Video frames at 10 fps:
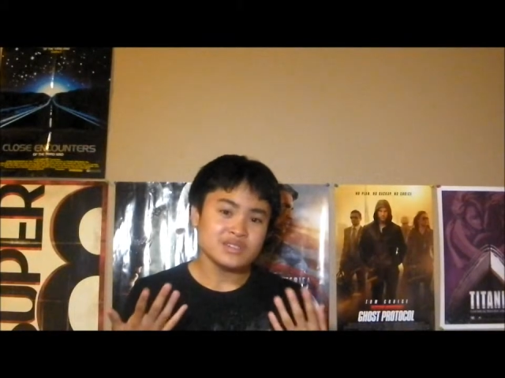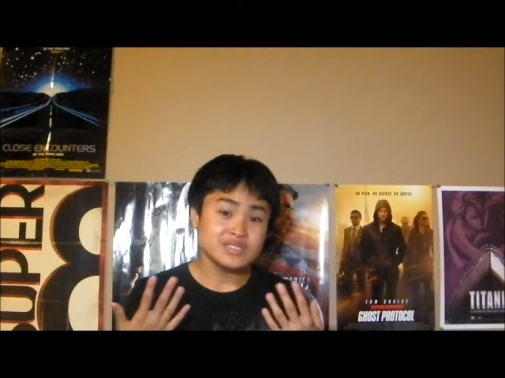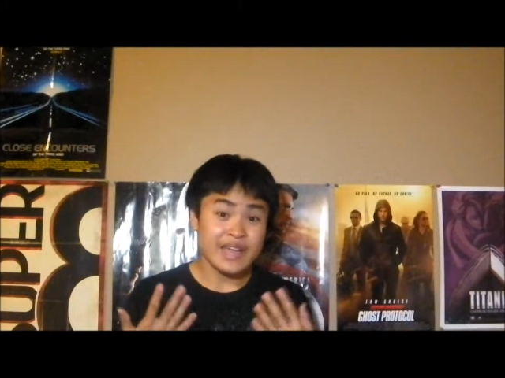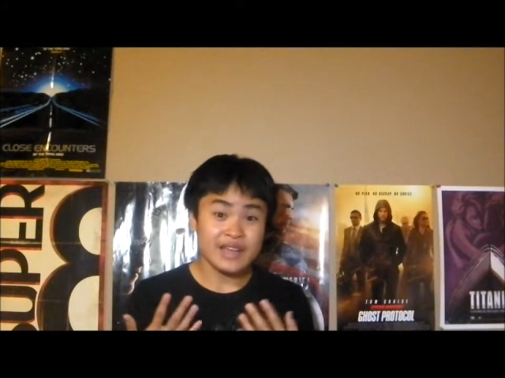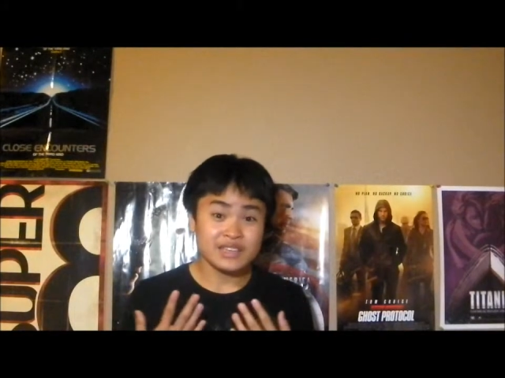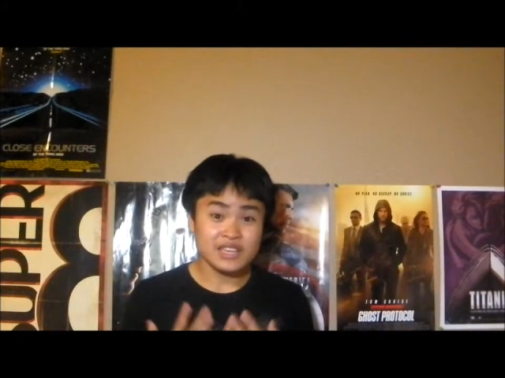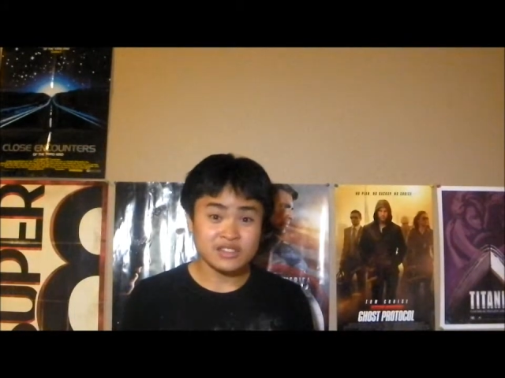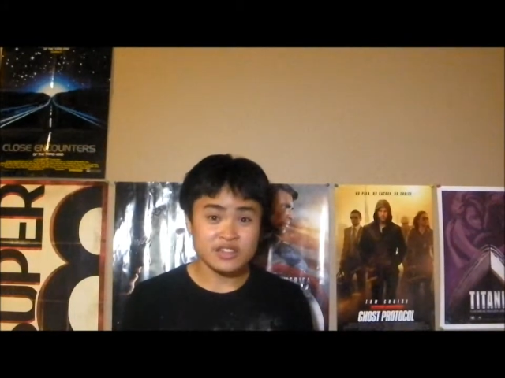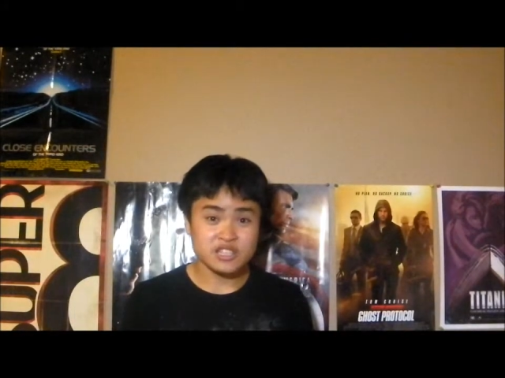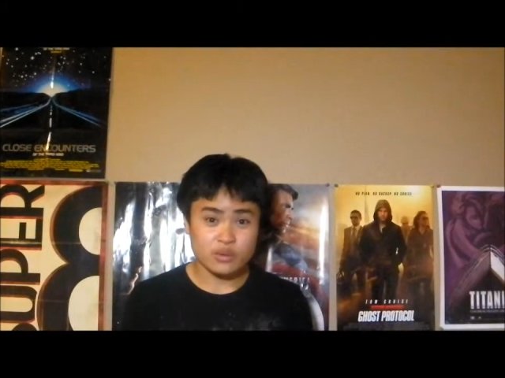dang, Heath
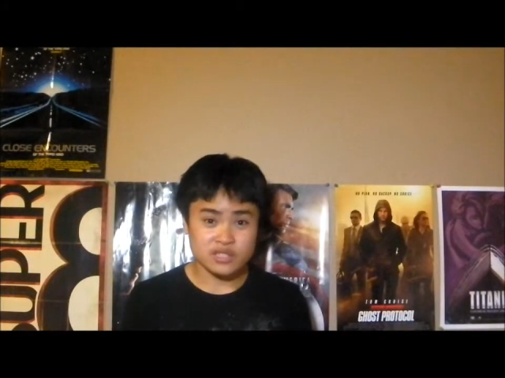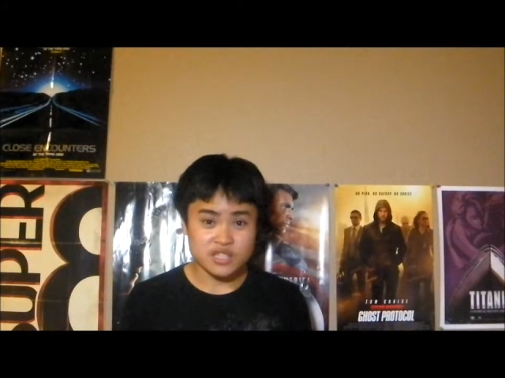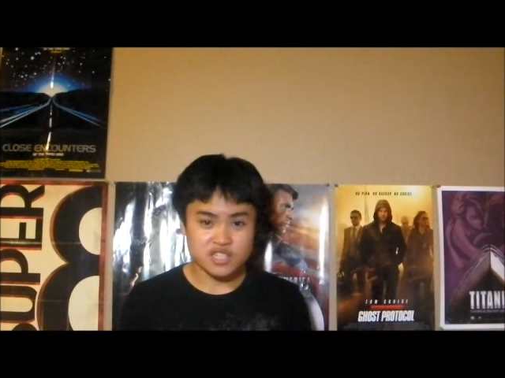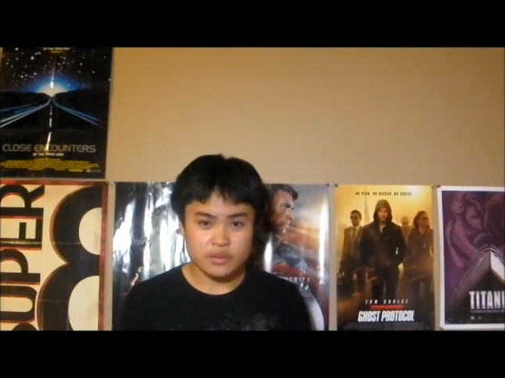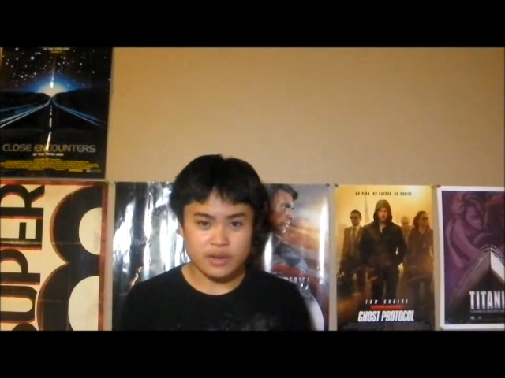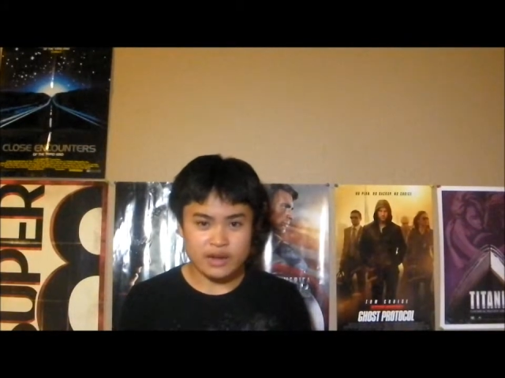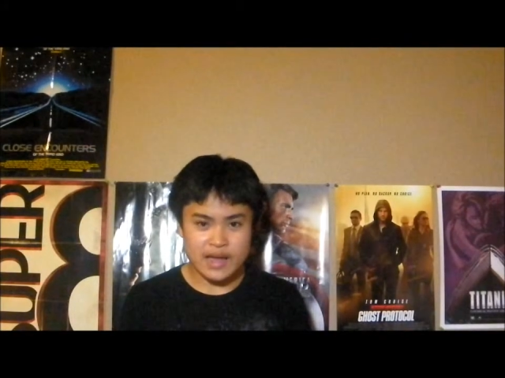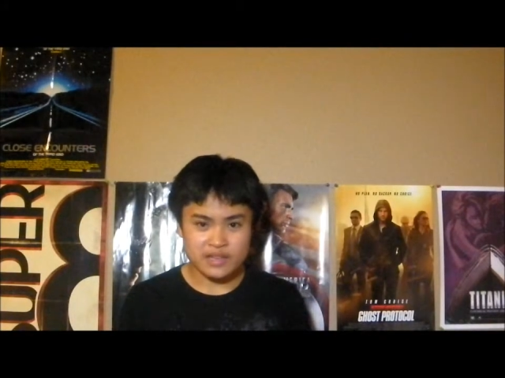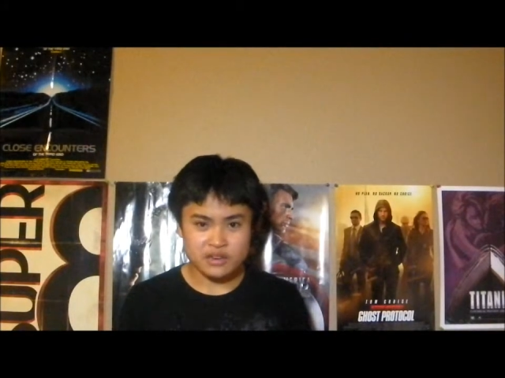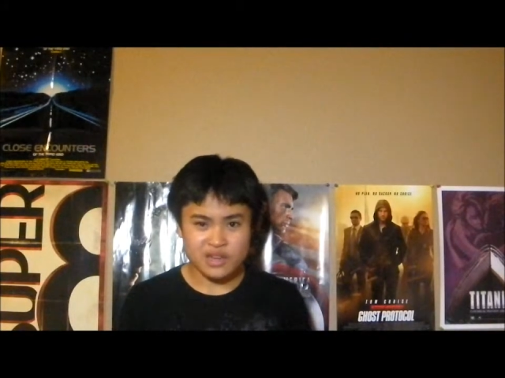Ledger was such a committed
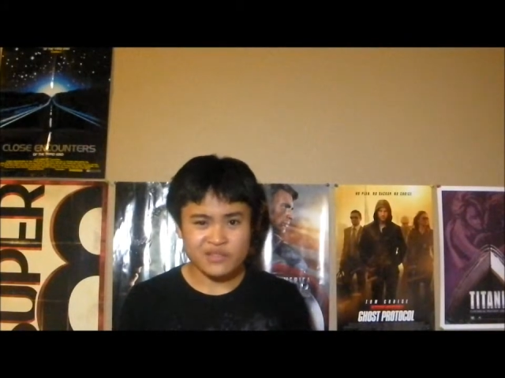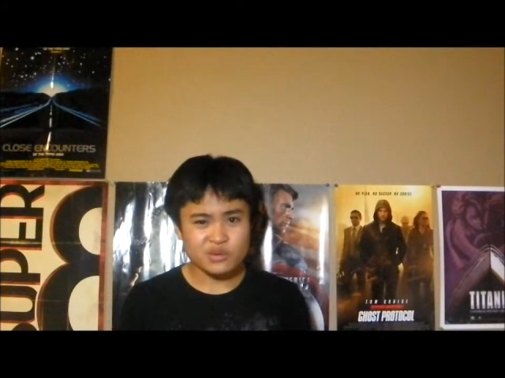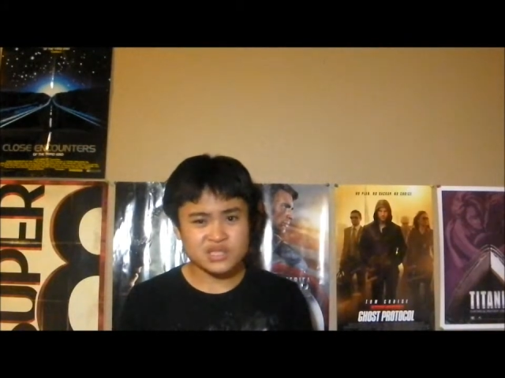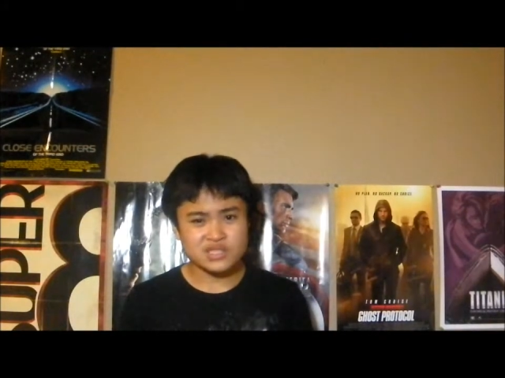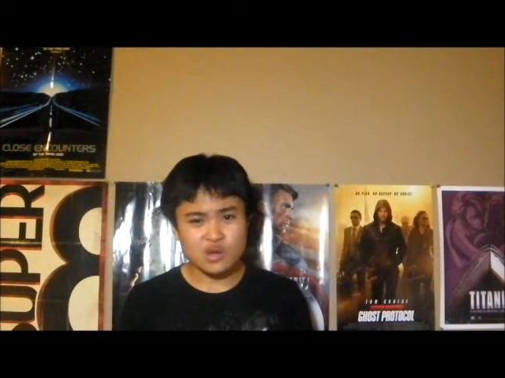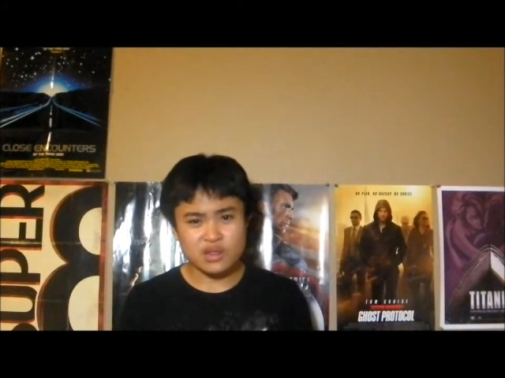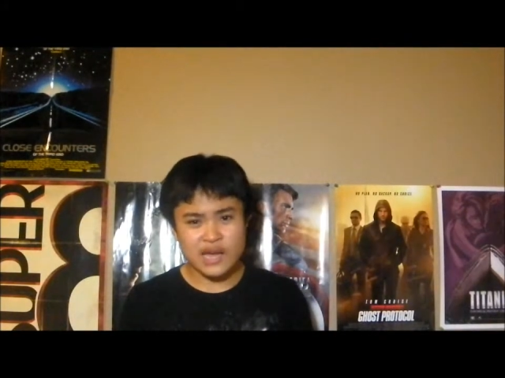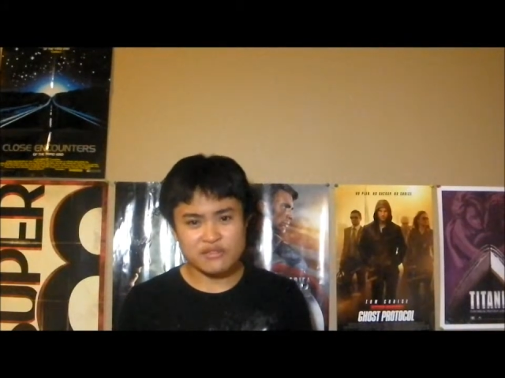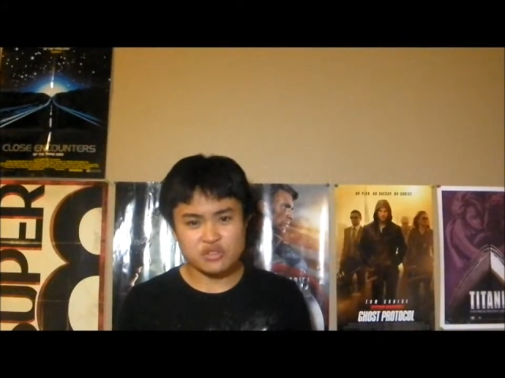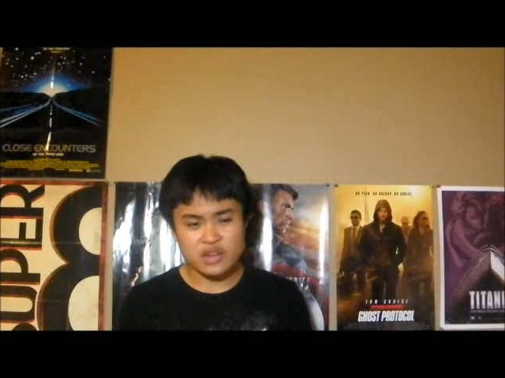actor, and if he was still
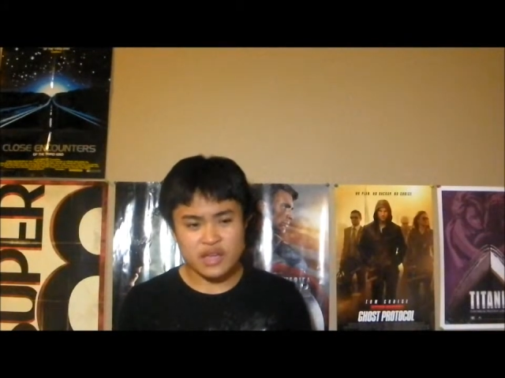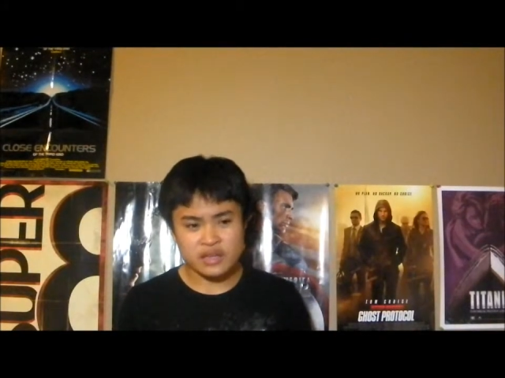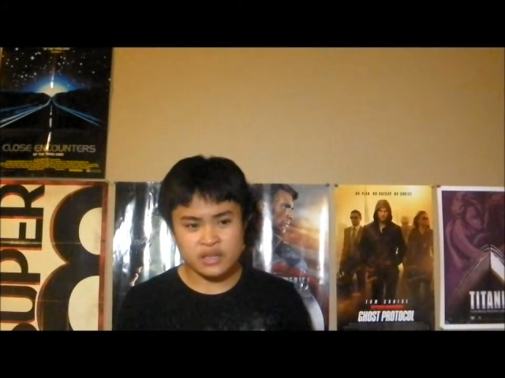alive today,